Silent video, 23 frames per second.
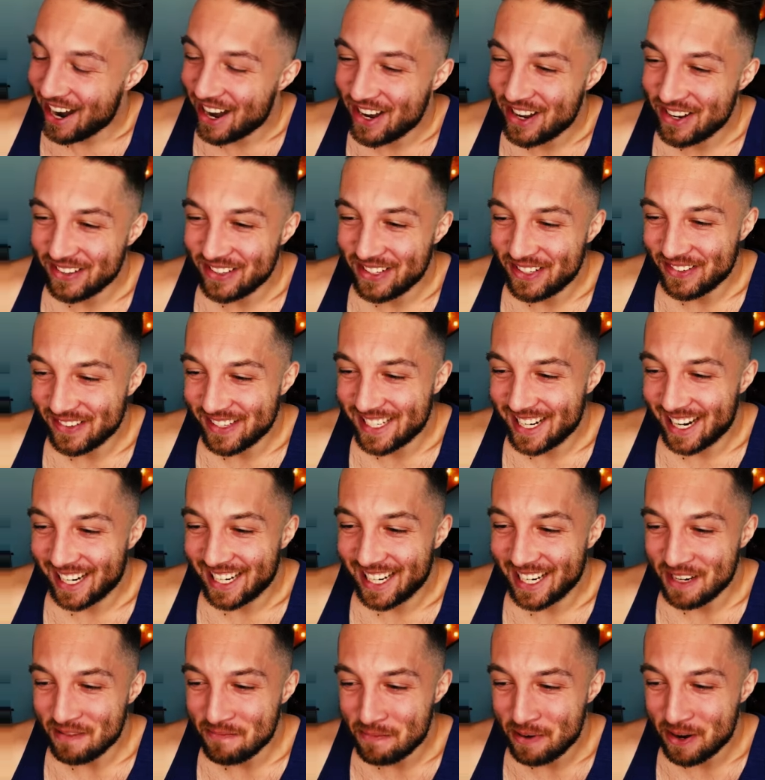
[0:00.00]
Oh, this one's not
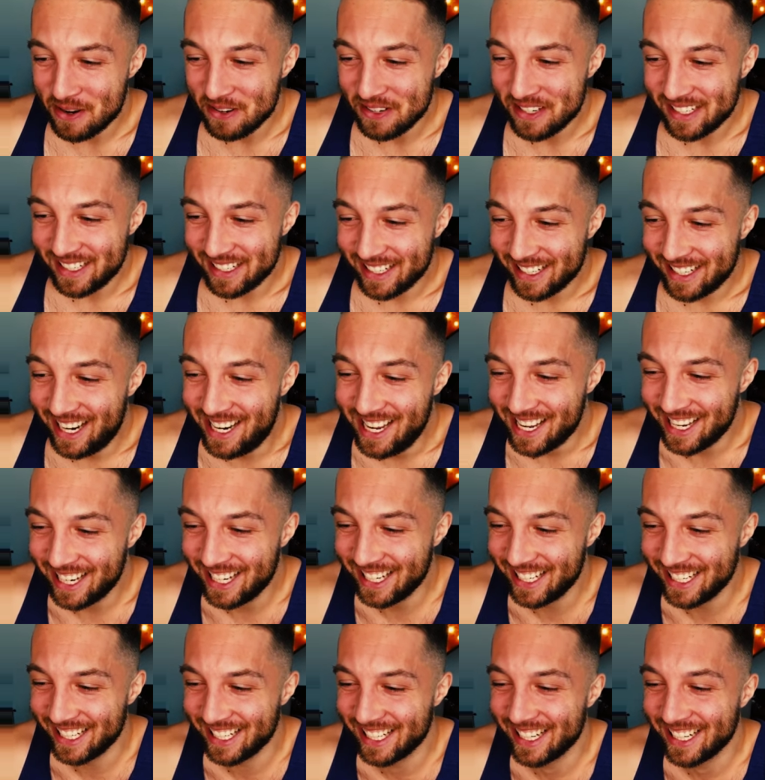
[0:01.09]
getting posted.
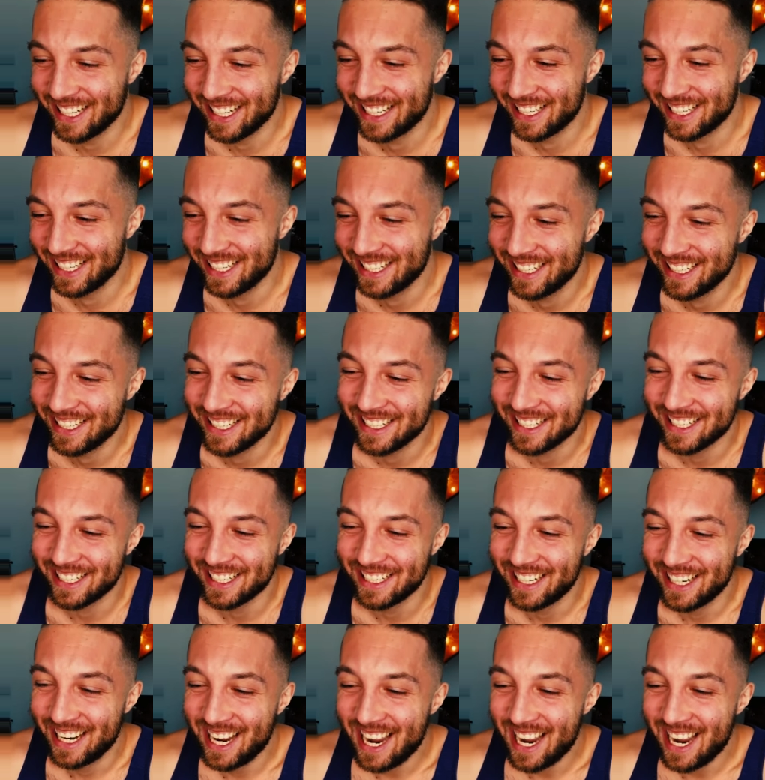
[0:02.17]
At